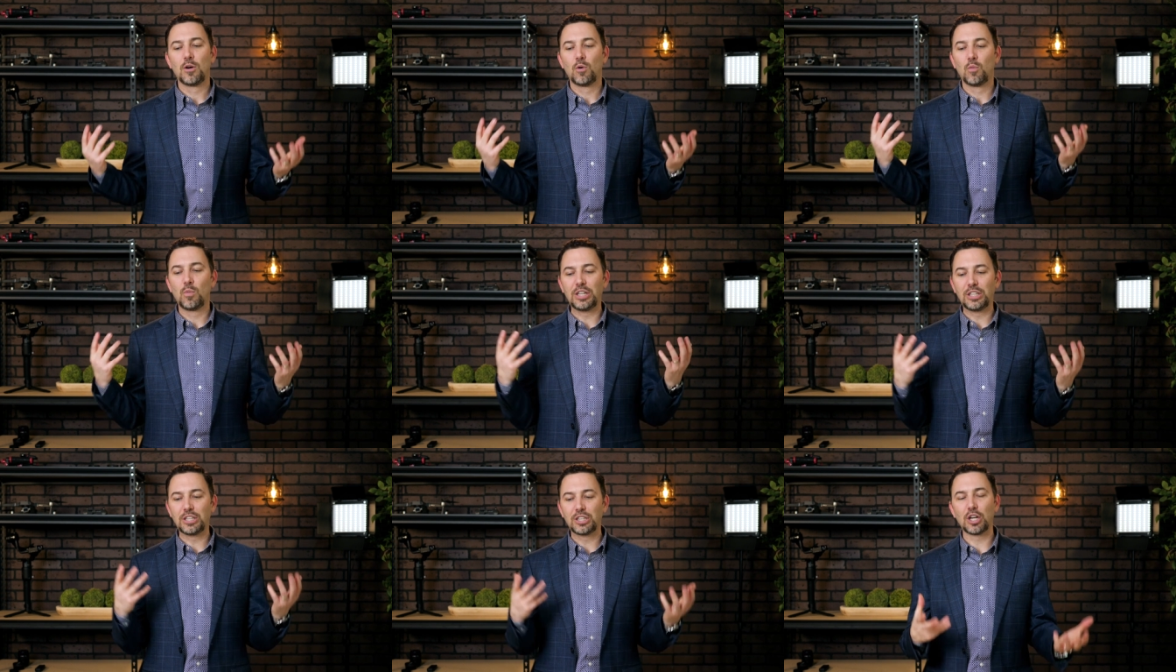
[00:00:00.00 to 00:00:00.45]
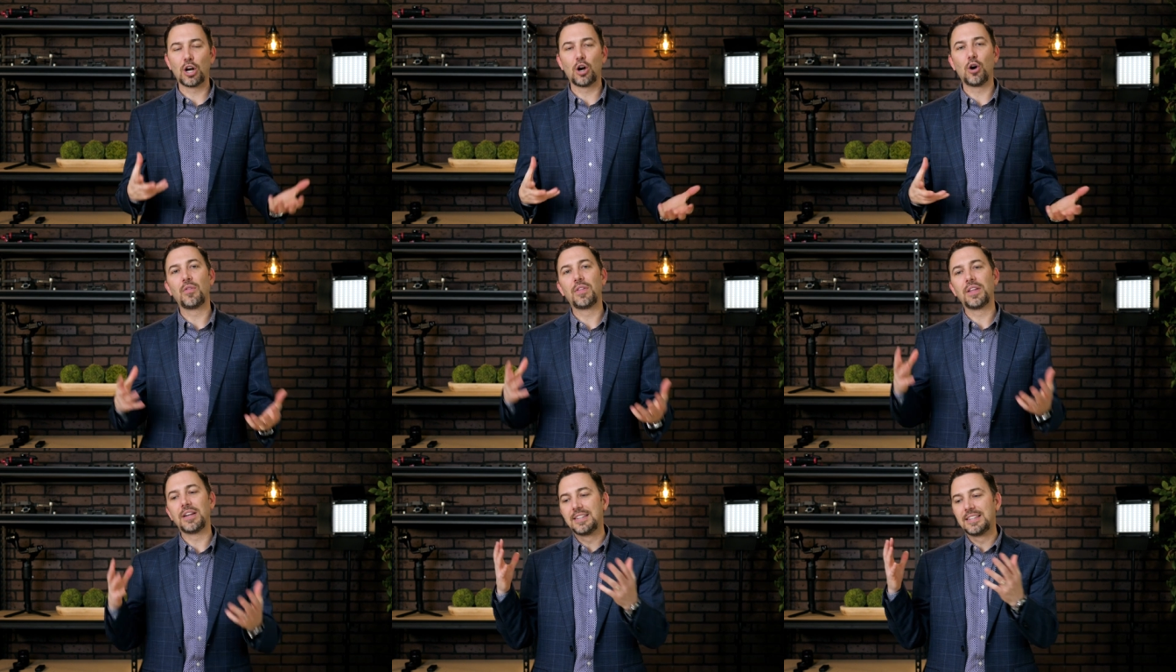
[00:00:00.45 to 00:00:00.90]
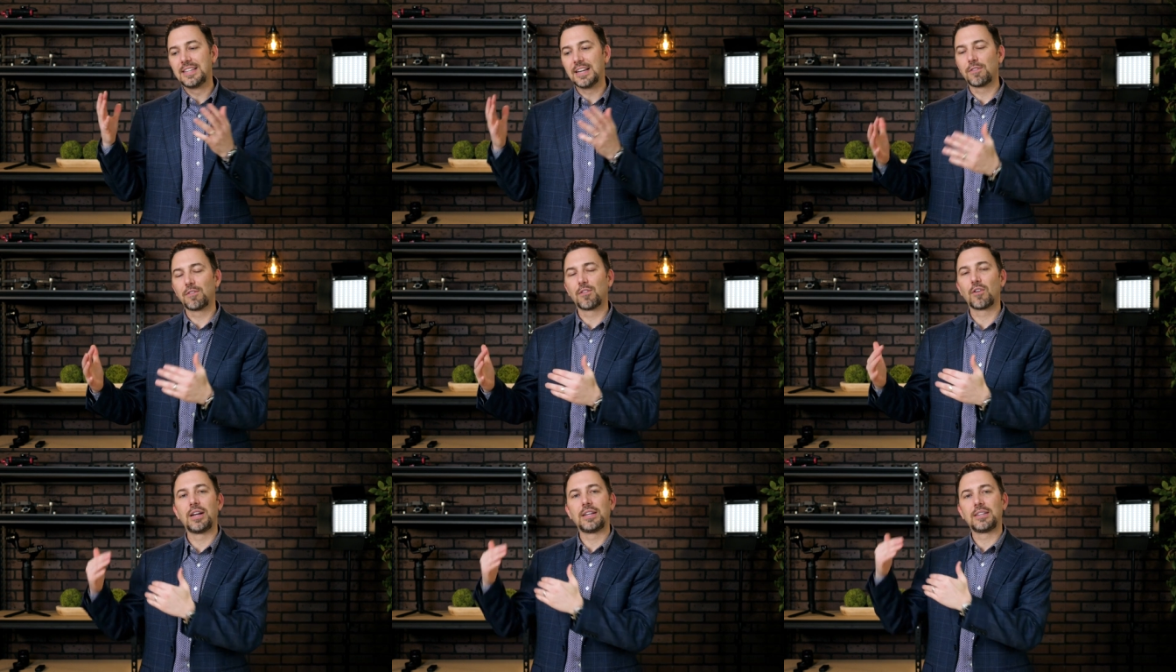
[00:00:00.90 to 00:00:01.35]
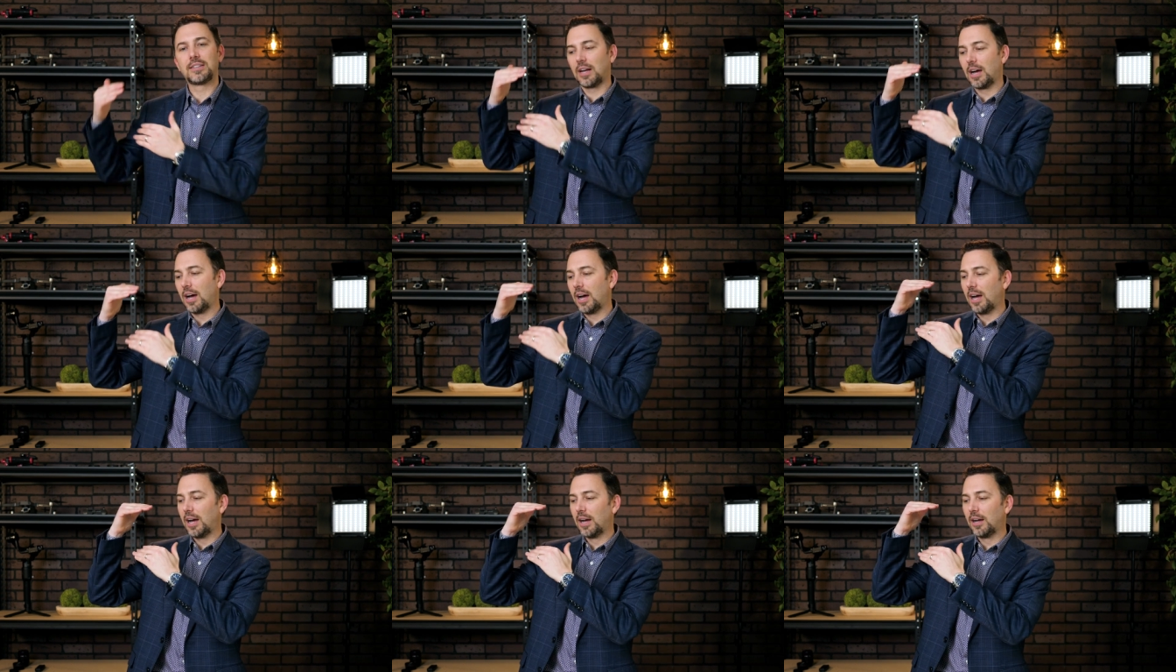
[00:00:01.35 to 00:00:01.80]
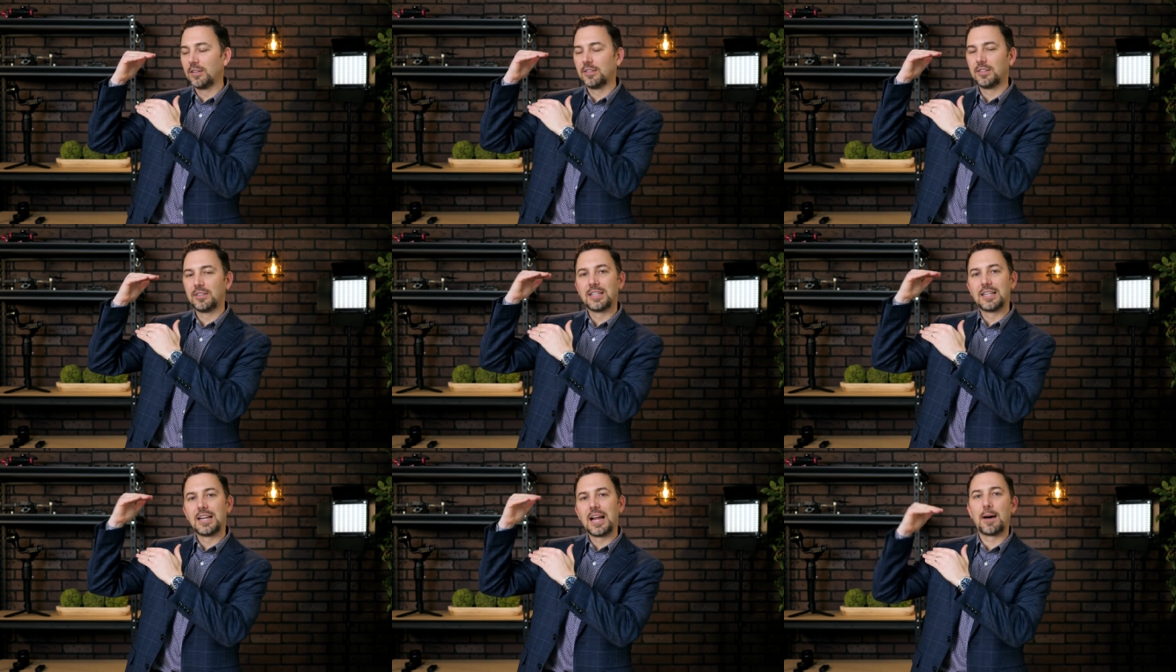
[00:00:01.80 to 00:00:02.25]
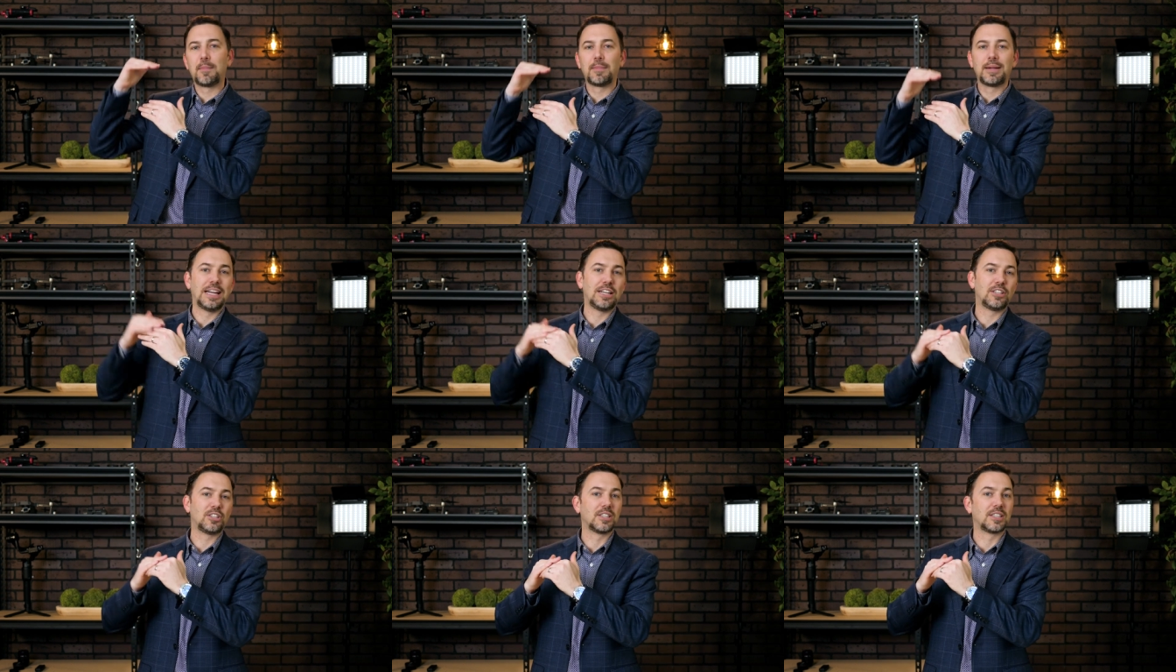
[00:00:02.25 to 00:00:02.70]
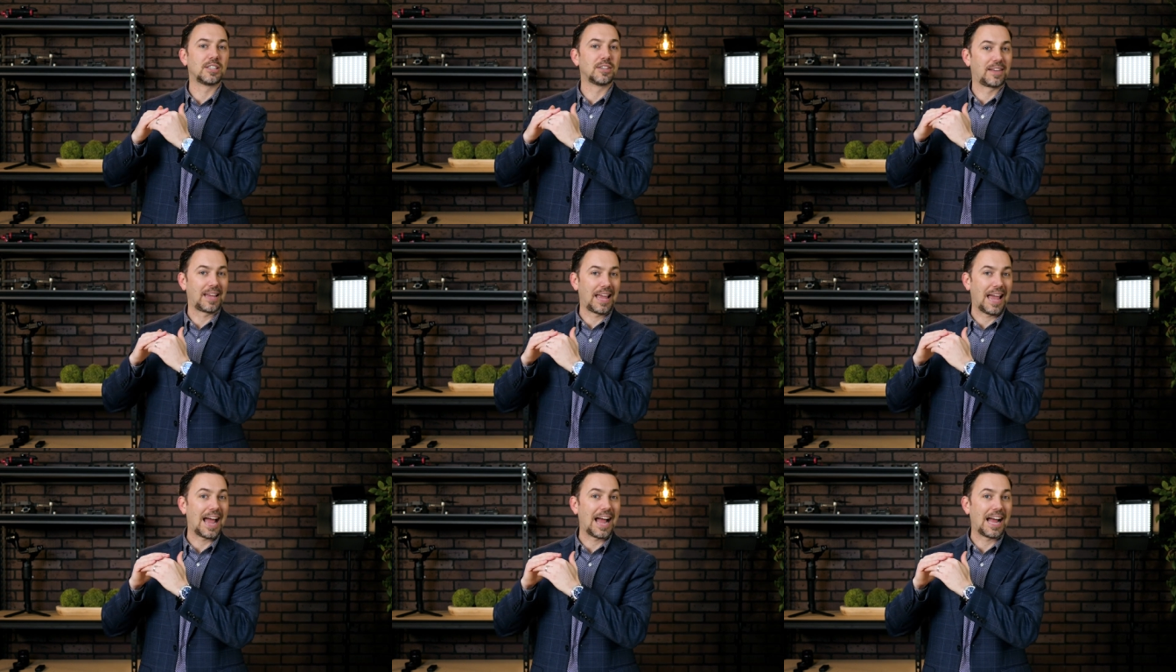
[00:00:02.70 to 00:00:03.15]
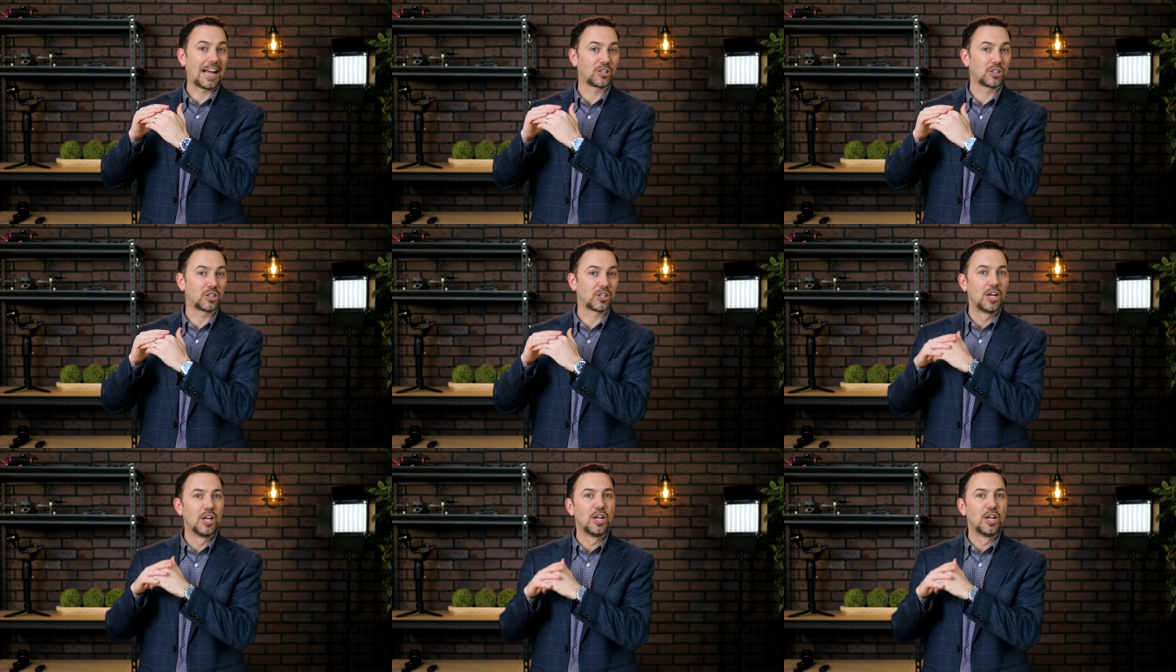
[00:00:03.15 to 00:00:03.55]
we showed the different uh, denominations of cash.